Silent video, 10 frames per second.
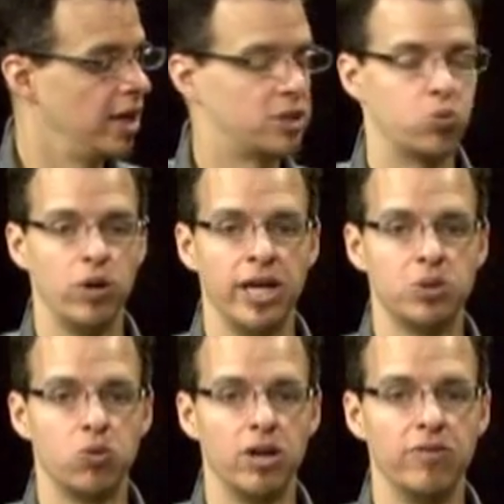
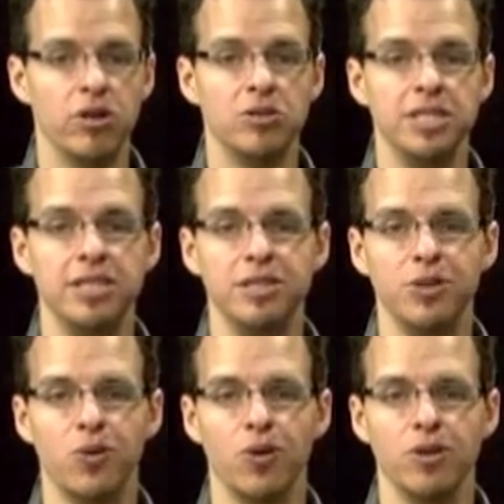It's one of those easy
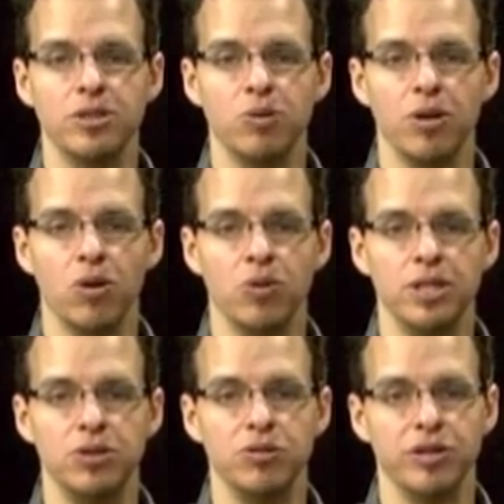chords with
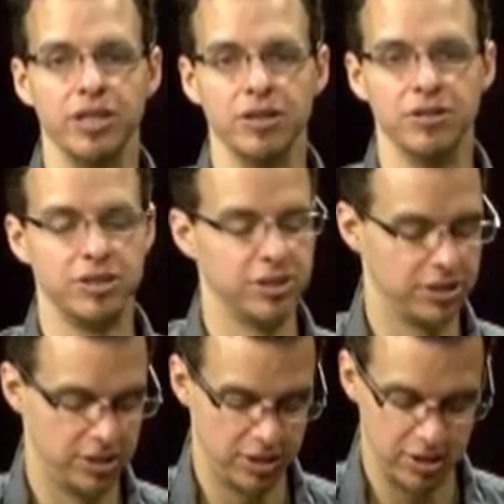only 2 fingers.
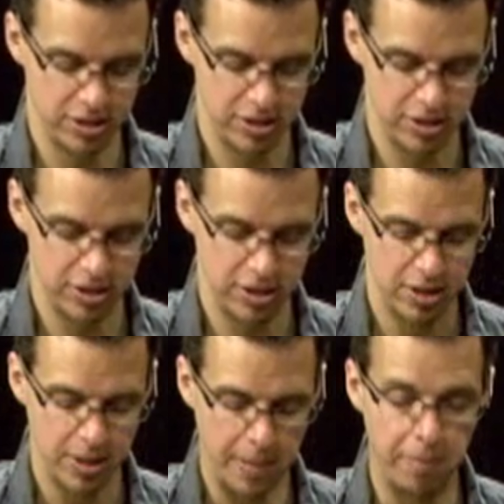
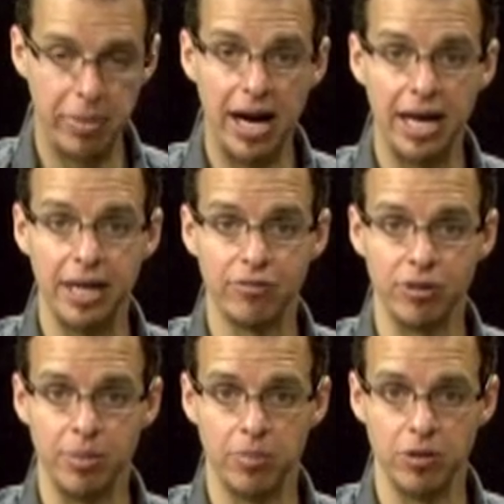But
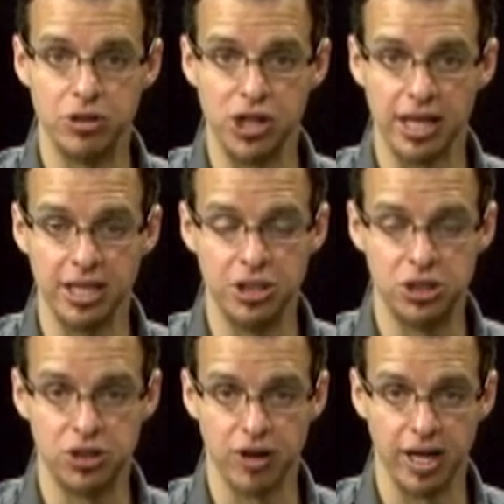remember, check each
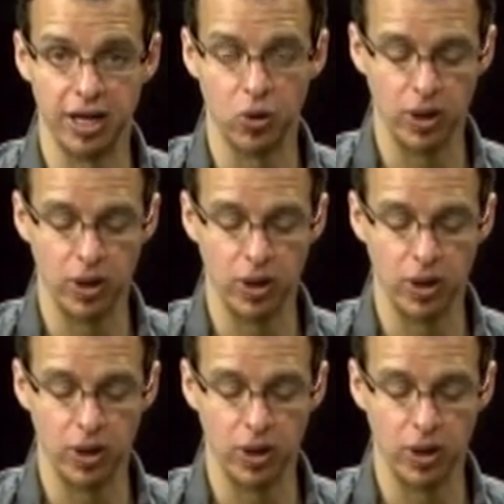string